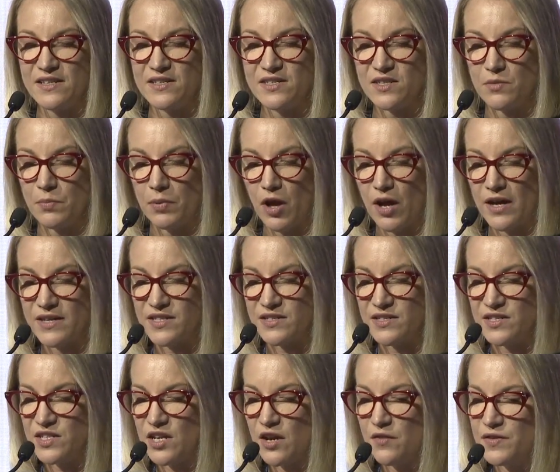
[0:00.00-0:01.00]
supplies
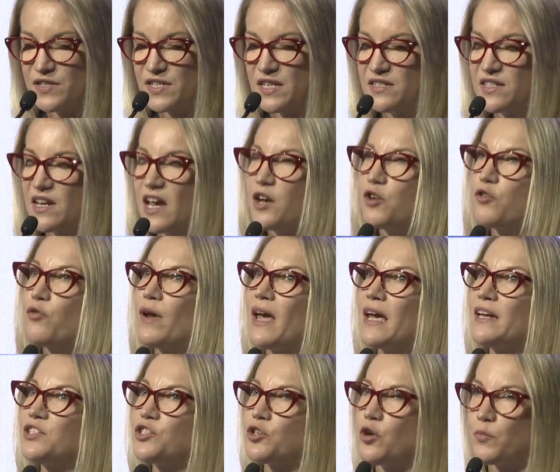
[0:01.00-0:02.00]
and services and
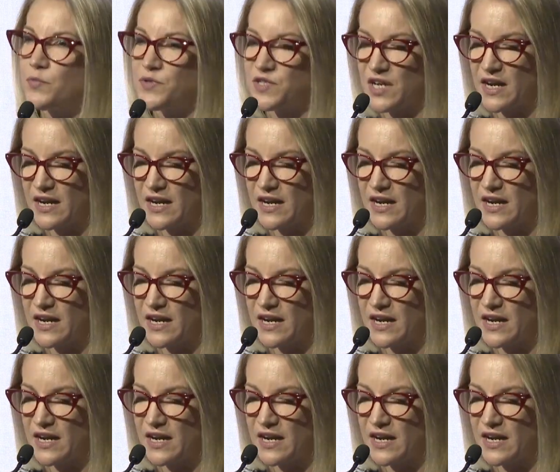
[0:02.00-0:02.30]
create jobs